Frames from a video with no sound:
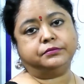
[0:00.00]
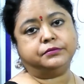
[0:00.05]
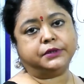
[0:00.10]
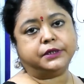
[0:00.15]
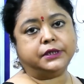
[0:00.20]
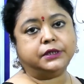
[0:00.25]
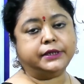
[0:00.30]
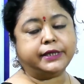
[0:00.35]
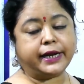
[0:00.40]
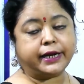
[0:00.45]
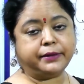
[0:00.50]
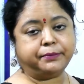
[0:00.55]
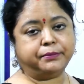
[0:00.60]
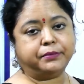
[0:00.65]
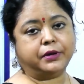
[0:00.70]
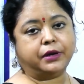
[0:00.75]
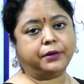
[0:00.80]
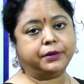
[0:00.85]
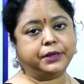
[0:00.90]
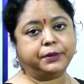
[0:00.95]
in that
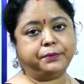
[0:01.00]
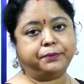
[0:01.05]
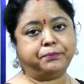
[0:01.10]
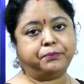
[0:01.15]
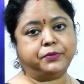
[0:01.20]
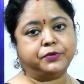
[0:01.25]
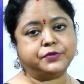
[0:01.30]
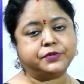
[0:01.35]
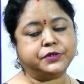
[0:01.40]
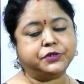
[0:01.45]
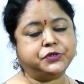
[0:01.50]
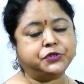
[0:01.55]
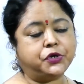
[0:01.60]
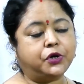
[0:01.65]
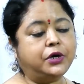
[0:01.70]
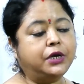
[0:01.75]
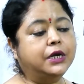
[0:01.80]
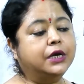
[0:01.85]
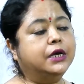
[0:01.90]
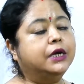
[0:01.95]

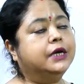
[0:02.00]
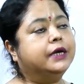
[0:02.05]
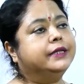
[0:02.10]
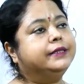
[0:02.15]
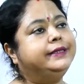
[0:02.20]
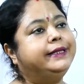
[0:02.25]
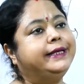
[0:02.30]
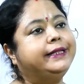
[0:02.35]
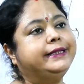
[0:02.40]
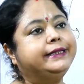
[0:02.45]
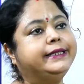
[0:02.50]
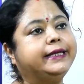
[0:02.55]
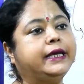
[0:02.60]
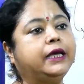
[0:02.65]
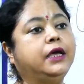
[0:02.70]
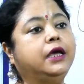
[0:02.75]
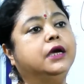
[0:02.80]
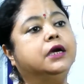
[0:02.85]
procedure, then they